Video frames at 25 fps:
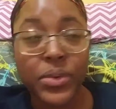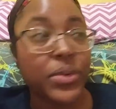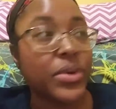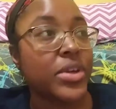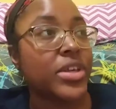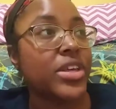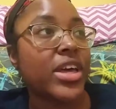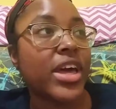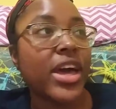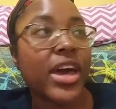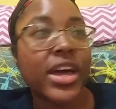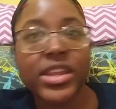
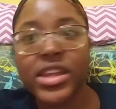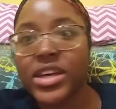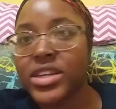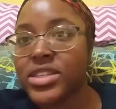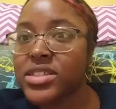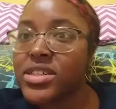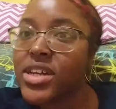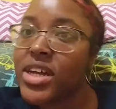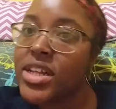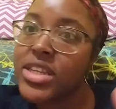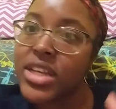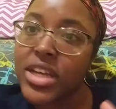Yeah, that's
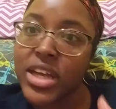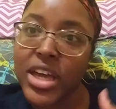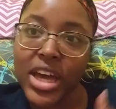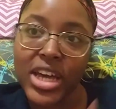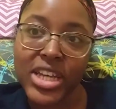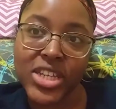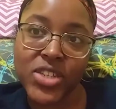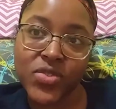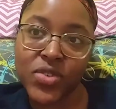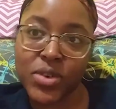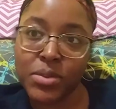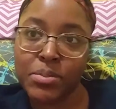not the
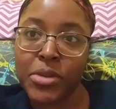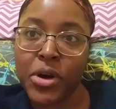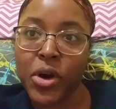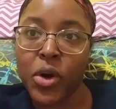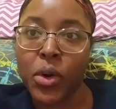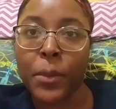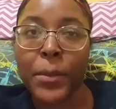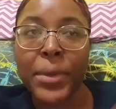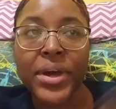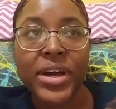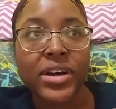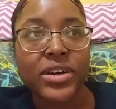case for
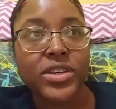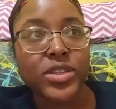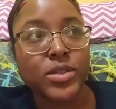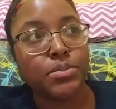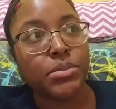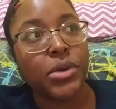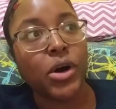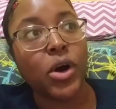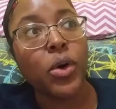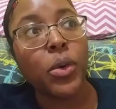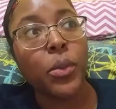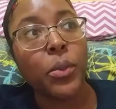Pope because
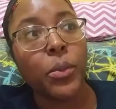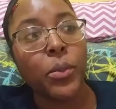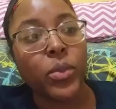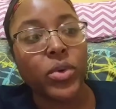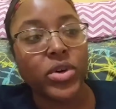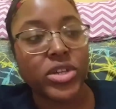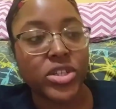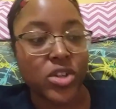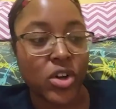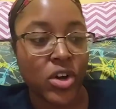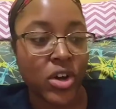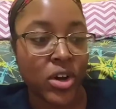Pope
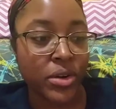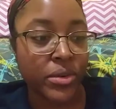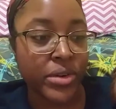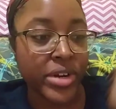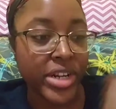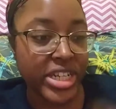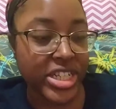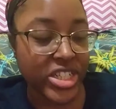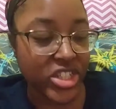was already